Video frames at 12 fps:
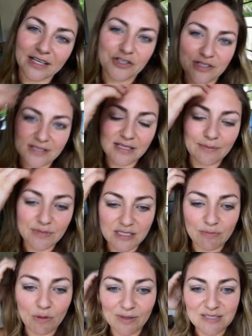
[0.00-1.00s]
That just seems
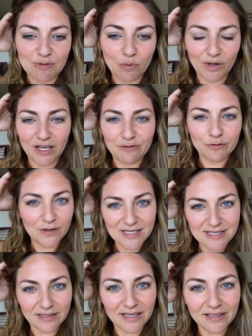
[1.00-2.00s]
to be what's been working for
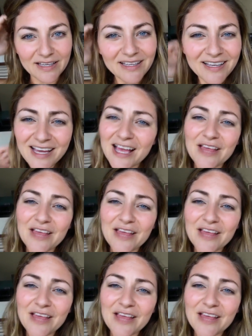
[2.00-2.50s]
us lately.